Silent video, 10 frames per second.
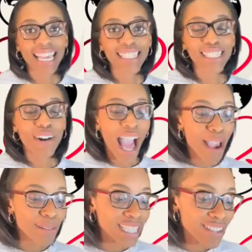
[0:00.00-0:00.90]
And so
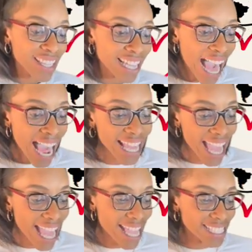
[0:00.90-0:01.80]
I believe that God
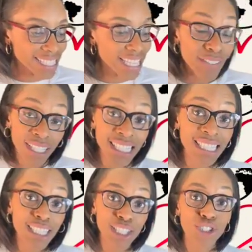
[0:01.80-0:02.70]
has given us
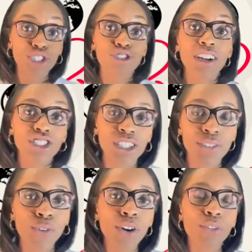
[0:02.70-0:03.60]
these
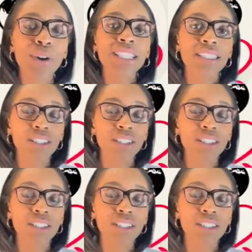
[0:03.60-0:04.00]
instructions for a reason,